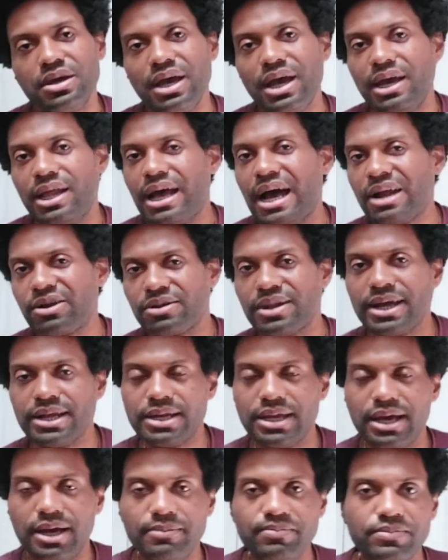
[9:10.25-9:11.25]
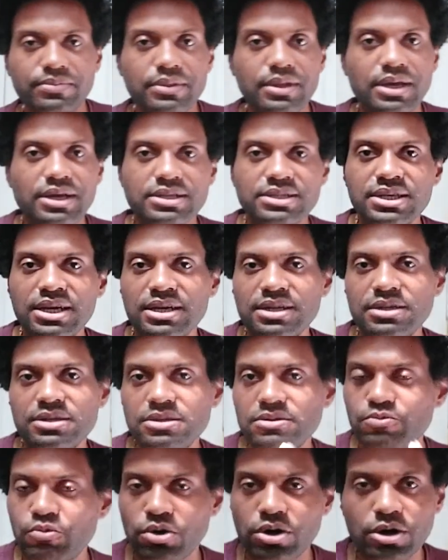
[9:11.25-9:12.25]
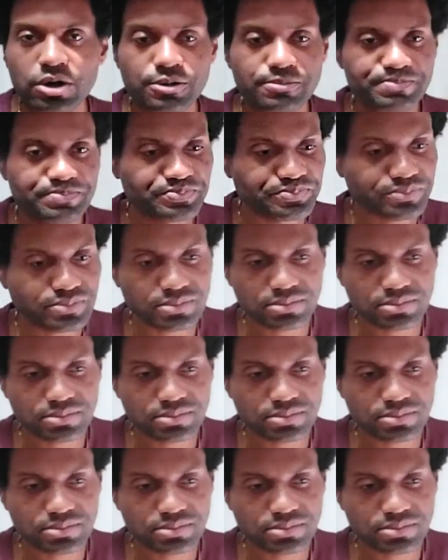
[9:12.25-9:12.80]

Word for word: And I don't like that. Like I said, wrong.